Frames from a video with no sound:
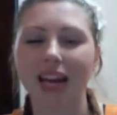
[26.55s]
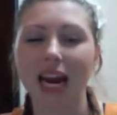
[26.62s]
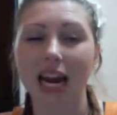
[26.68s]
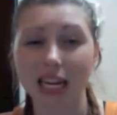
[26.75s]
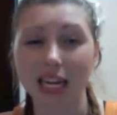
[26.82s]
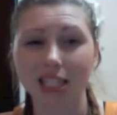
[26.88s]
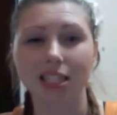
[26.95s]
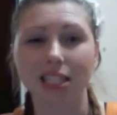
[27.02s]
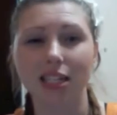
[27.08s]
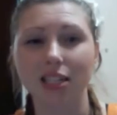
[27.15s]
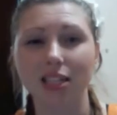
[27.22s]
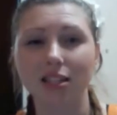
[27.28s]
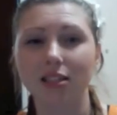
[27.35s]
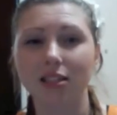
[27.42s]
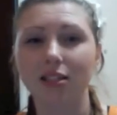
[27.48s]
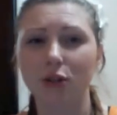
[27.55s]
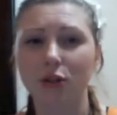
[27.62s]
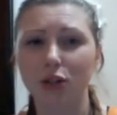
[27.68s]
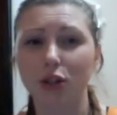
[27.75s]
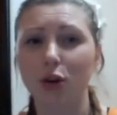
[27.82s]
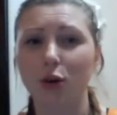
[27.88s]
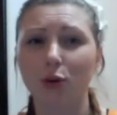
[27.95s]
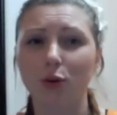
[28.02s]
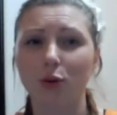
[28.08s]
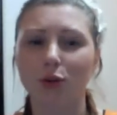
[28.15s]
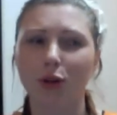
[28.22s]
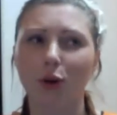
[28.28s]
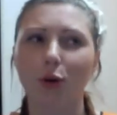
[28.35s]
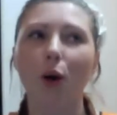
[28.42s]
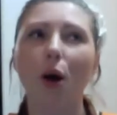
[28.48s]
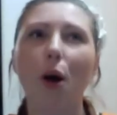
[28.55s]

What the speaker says: 86 or so,